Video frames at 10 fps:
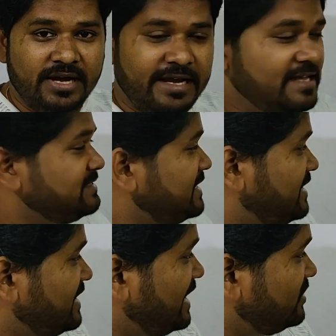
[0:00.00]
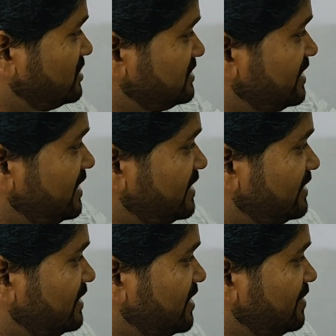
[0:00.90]
Inside it iron is
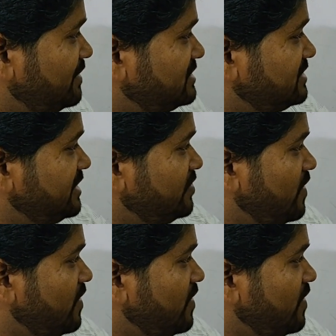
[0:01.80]
there. But still